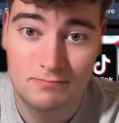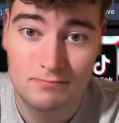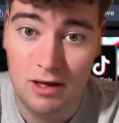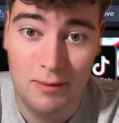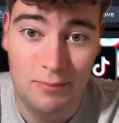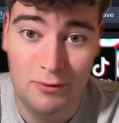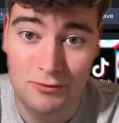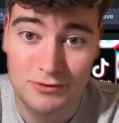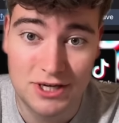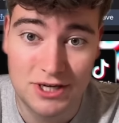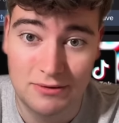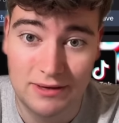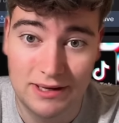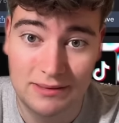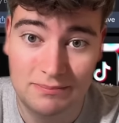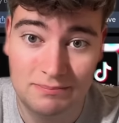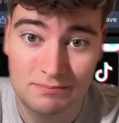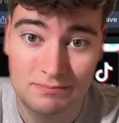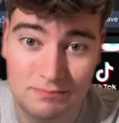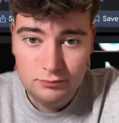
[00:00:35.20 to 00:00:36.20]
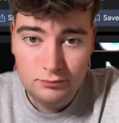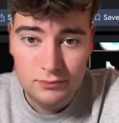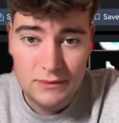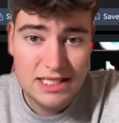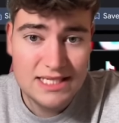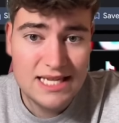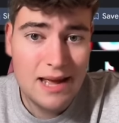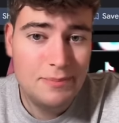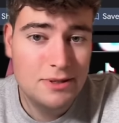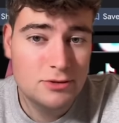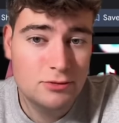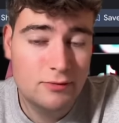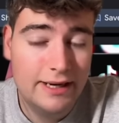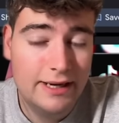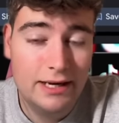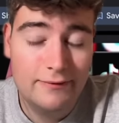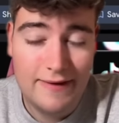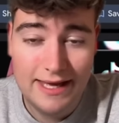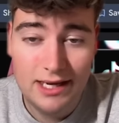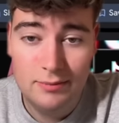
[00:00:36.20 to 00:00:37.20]
I'm not joking. This app is already
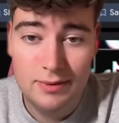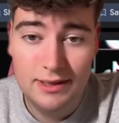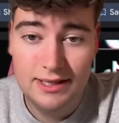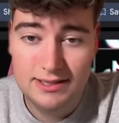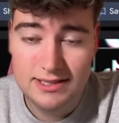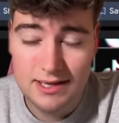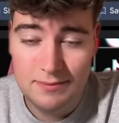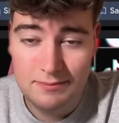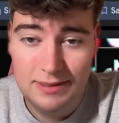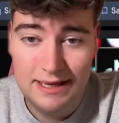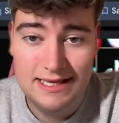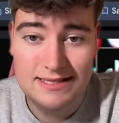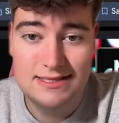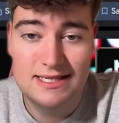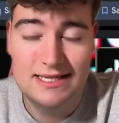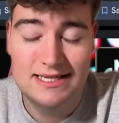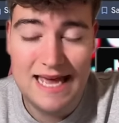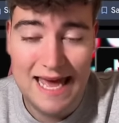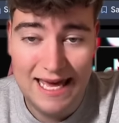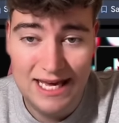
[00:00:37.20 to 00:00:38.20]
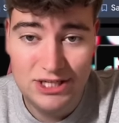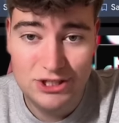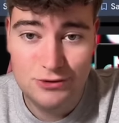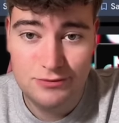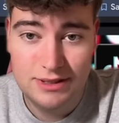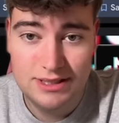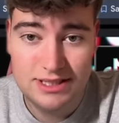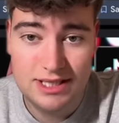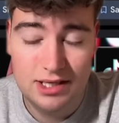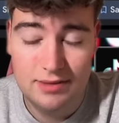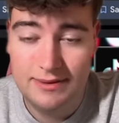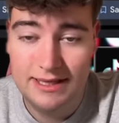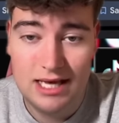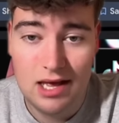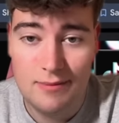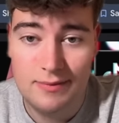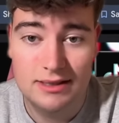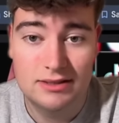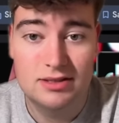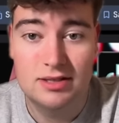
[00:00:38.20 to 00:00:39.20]
available in some places in Asia and it's going to be
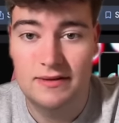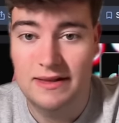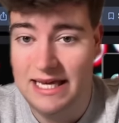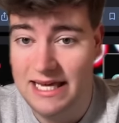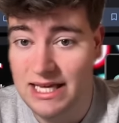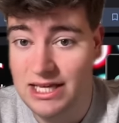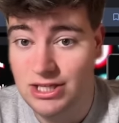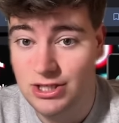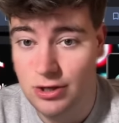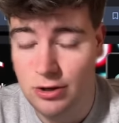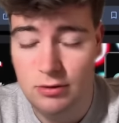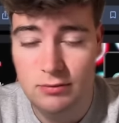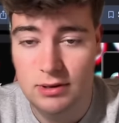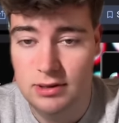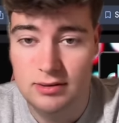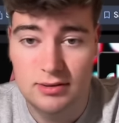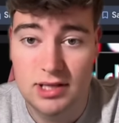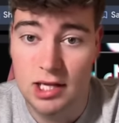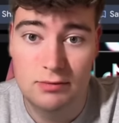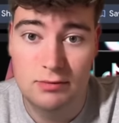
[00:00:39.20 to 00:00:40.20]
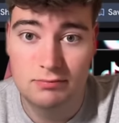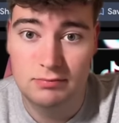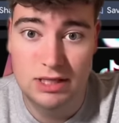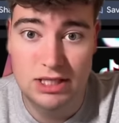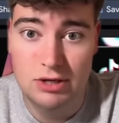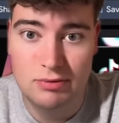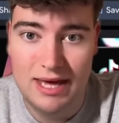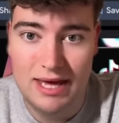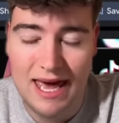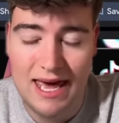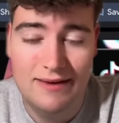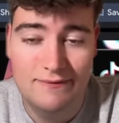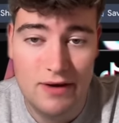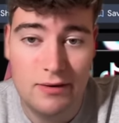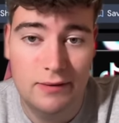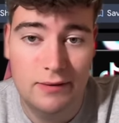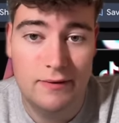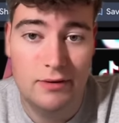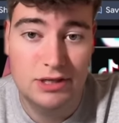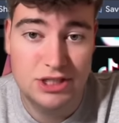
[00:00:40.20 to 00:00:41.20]
coming to the EU and so the UK
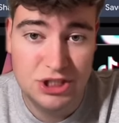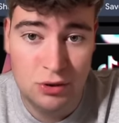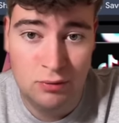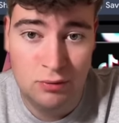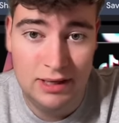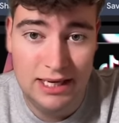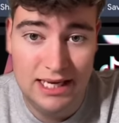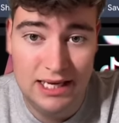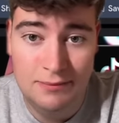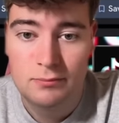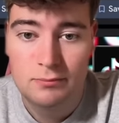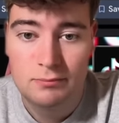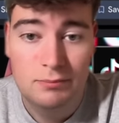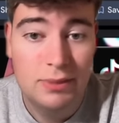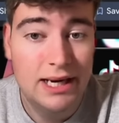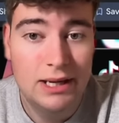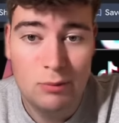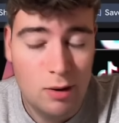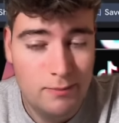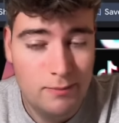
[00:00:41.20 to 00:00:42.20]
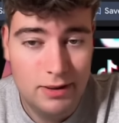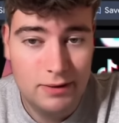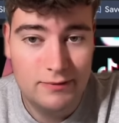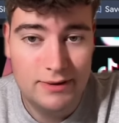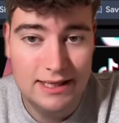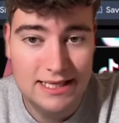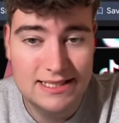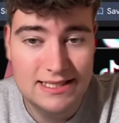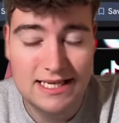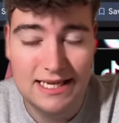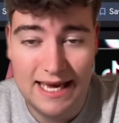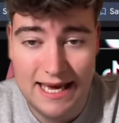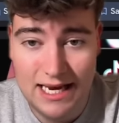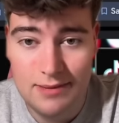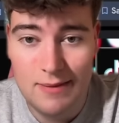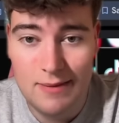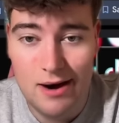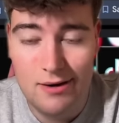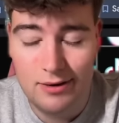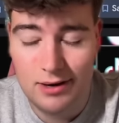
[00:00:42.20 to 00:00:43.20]
very, very shortly. But it won't be releasing in
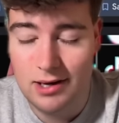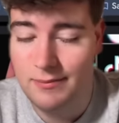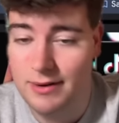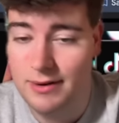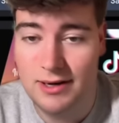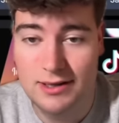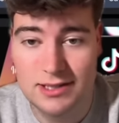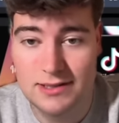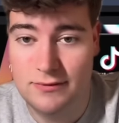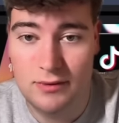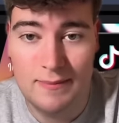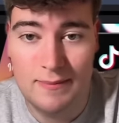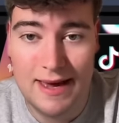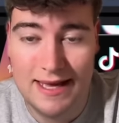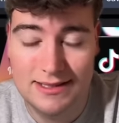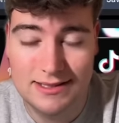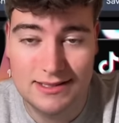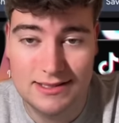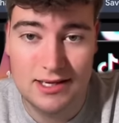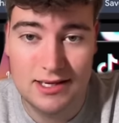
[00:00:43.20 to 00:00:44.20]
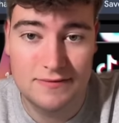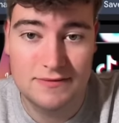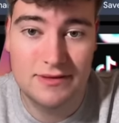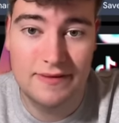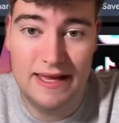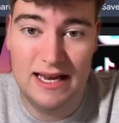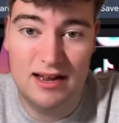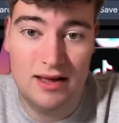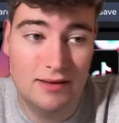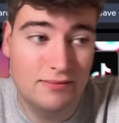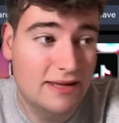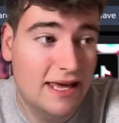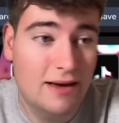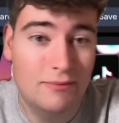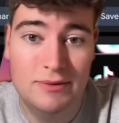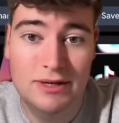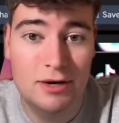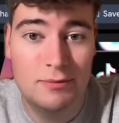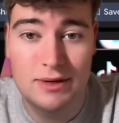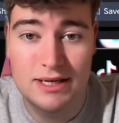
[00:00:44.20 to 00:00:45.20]
America because of all the bans and stuff. So they're like, yeah,
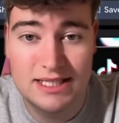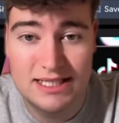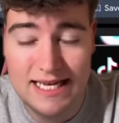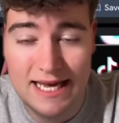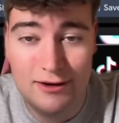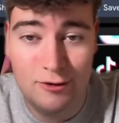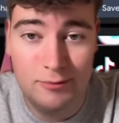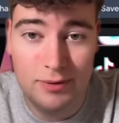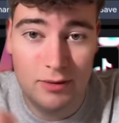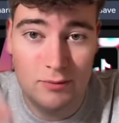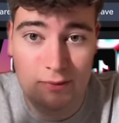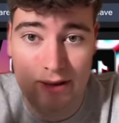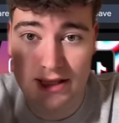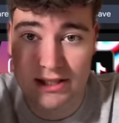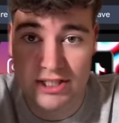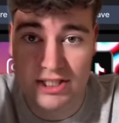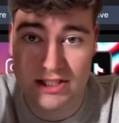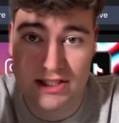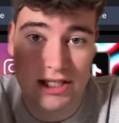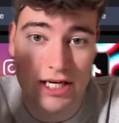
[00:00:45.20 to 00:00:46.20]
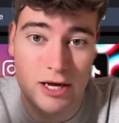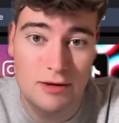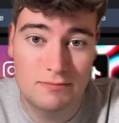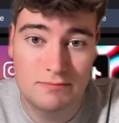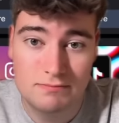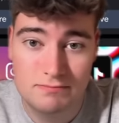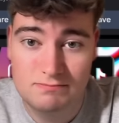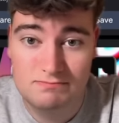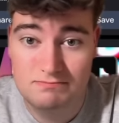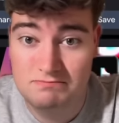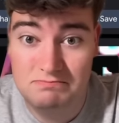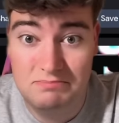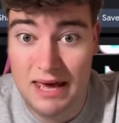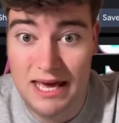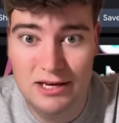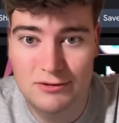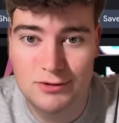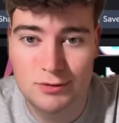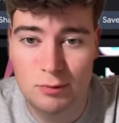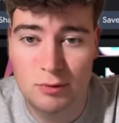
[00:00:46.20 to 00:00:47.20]
we don't want to sell, but we're just, you know, pay
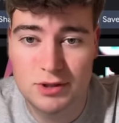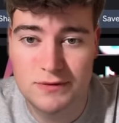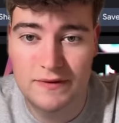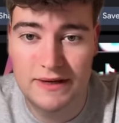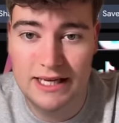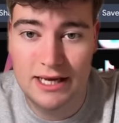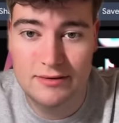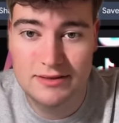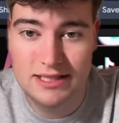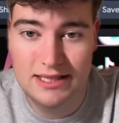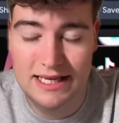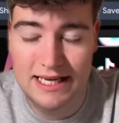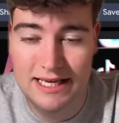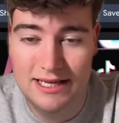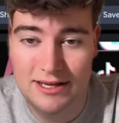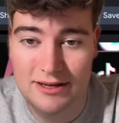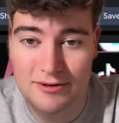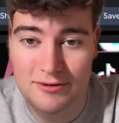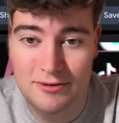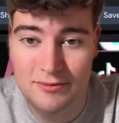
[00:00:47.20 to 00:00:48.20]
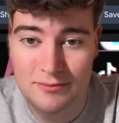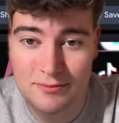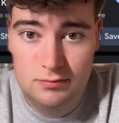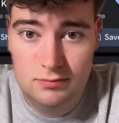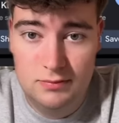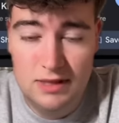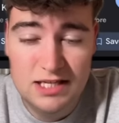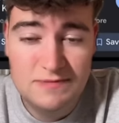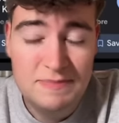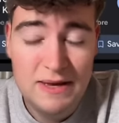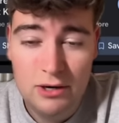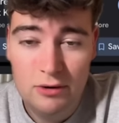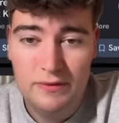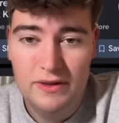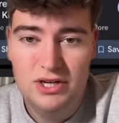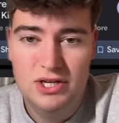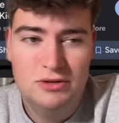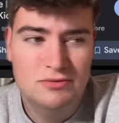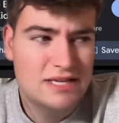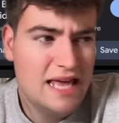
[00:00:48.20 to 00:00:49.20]
you to watch videos in the EU. It's been on the
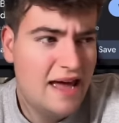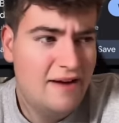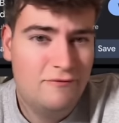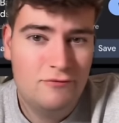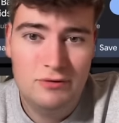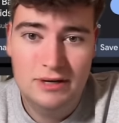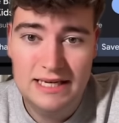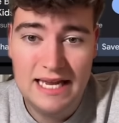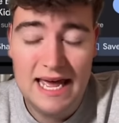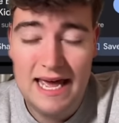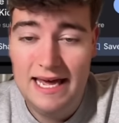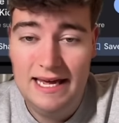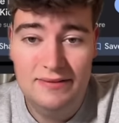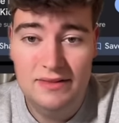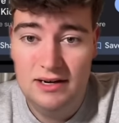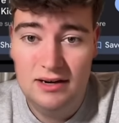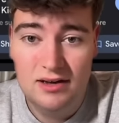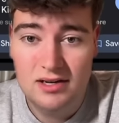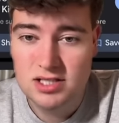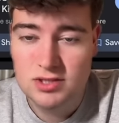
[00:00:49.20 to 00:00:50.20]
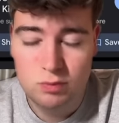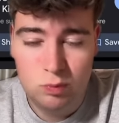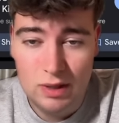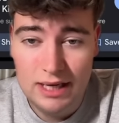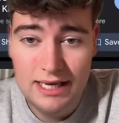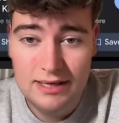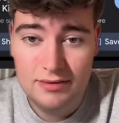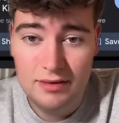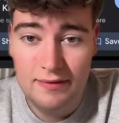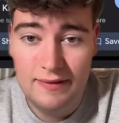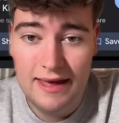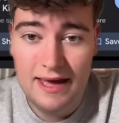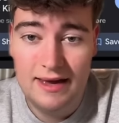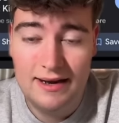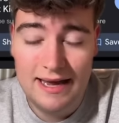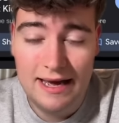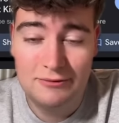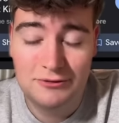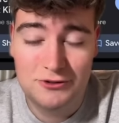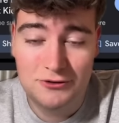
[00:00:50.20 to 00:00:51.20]
news every day the last week that they are
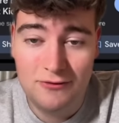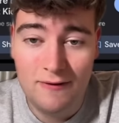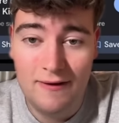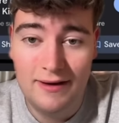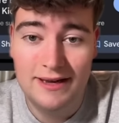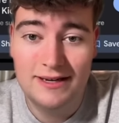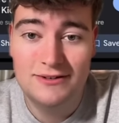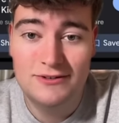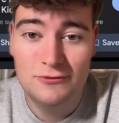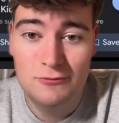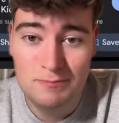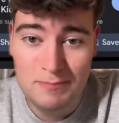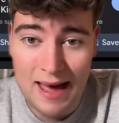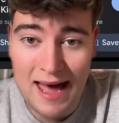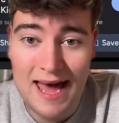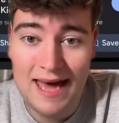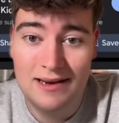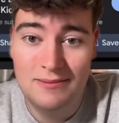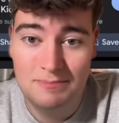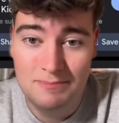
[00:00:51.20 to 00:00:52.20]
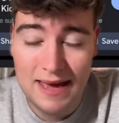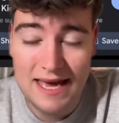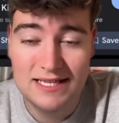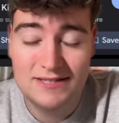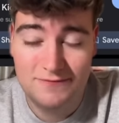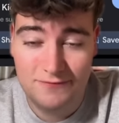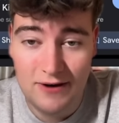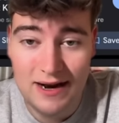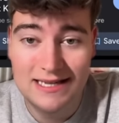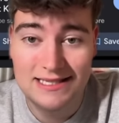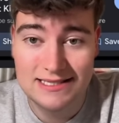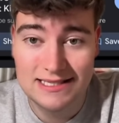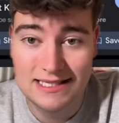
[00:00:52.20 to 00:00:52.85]
now trying to ban best friends